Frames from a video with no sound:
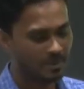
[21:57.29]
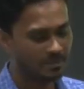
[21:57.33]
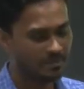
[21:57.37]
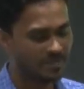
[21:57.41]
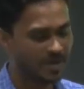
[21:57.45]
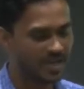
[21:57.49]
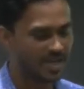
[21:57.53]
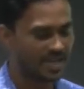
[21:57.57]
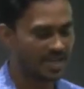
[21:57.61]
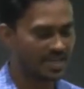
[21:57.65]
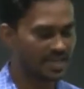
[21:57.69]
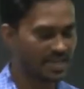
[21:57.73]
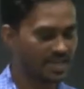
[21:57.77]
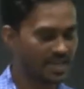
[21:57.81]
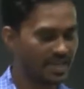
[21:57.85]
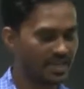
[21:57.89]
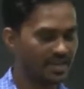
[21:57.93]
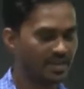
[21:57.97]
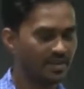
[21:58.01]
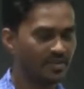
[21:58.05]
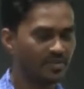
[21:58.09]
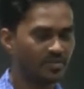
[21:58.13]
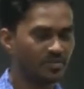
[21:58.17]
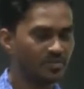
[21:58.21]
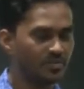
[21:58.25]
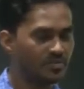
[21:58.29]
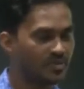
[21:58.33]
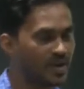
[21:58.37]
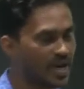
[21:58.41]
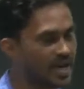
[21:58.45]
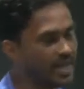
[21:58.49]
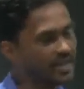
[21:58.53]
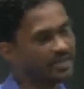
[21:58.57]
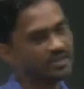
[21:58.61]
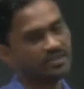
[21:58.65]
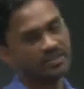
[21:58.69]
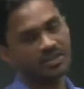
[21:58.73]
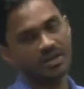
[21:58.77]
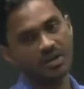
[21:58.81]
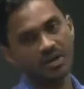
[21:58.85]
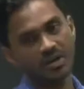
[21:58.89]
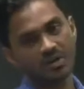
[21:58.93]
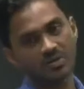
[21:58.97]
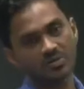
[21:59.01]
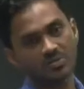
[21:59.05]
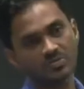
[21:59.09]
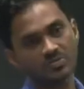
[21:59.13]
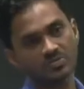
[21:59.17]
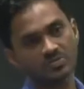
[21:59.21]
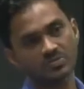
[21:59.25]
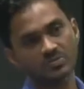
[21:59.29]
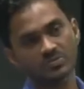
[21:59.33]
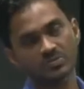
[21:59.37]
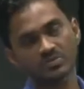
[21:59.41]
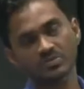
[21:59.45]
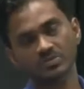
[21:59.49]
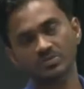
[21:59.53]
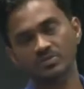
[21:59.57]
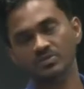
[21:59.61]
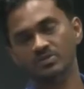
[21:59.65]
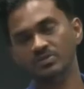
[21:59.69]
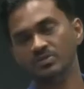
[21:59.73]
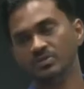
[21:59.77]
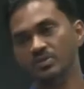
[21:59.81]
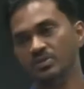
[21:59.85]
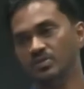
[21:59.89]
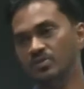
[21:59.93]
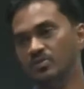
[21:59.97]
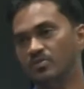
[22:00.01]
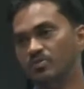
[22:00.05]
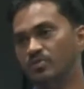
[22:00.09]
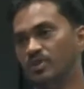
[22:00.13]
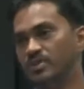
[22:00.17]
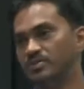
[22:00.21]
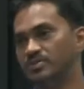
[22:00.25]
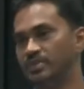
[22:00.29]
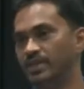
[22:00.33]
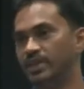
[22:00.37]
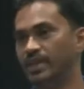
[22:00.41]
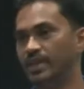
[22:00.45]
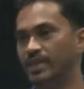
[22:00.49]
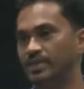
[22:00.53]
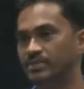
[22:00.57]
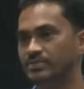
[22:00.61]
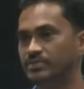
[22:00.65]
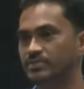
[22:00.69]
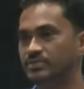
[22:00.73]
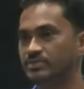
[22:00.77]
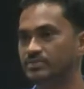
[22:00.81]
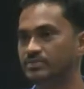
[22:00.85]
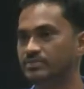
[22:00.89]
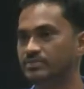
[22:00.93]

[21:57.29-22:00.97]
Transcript: but right now, what's the case?